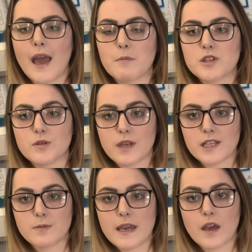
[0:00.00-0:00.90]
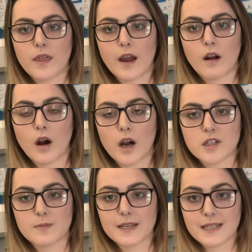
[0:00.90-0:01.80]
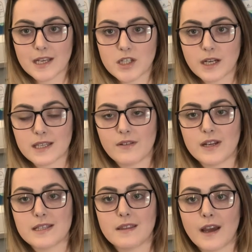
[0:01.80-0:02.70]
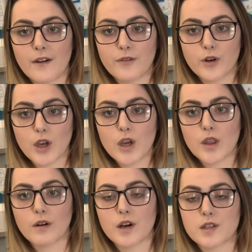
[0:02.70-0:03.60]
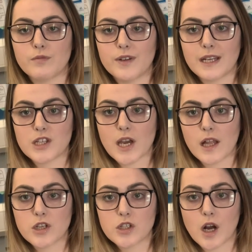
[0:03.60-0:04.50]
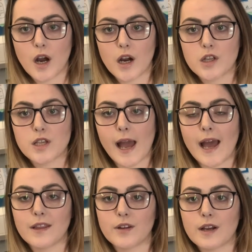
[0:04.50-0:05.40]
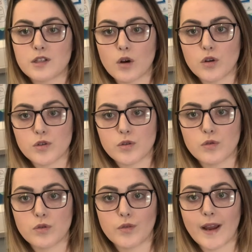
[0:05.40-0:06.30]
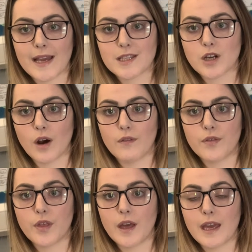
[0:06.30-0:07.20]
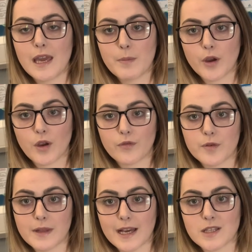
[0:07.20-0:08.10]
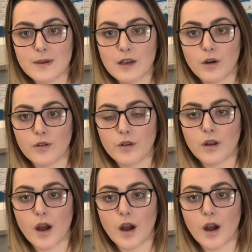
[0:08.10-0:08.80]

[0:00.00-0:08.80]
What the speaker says: So this week there are some extension activities there for you. There are some reading challenge cards, and there is also the rest of the ebook from last week on